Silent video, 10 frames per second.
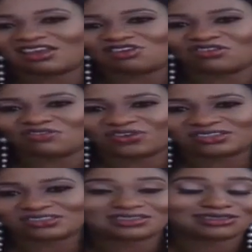
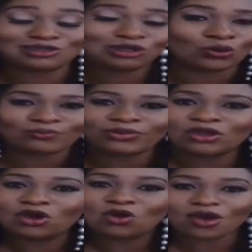universities. No.
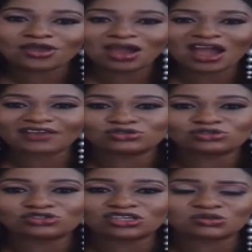What you have to
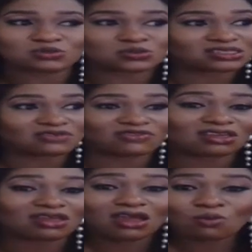do, just be specific.
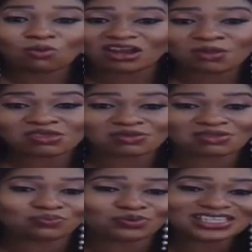Whatever be
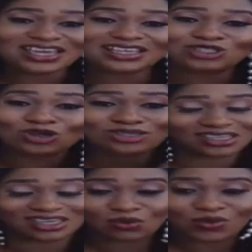specific, put in just the
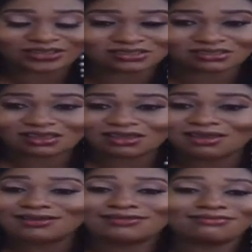keywords.
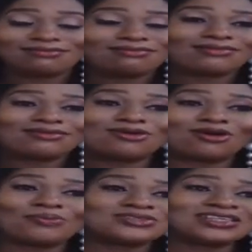
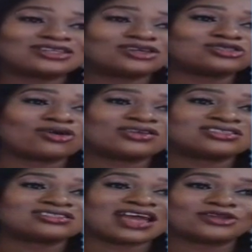Computer does not
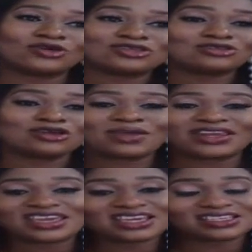understand all these your
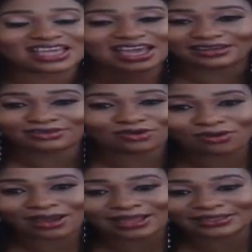many is and
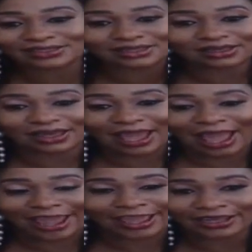or and
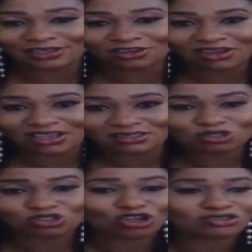I and the rest.
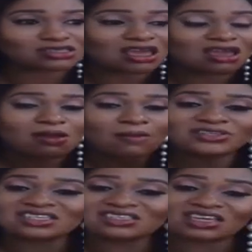So just
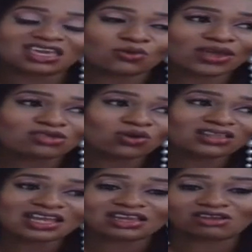put in the keywords.
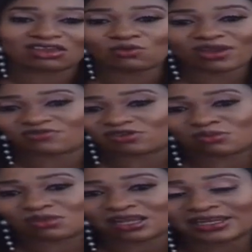What are the keywords for
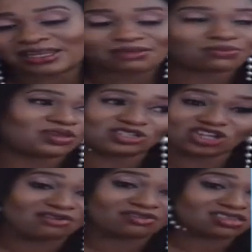something like that?
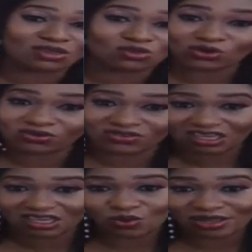Plagiarism is one of the
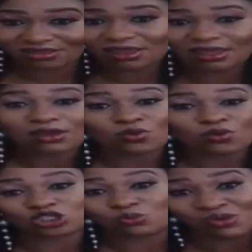keywords, which
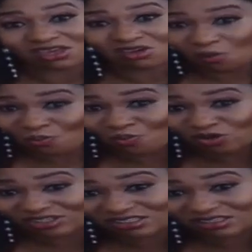should be your most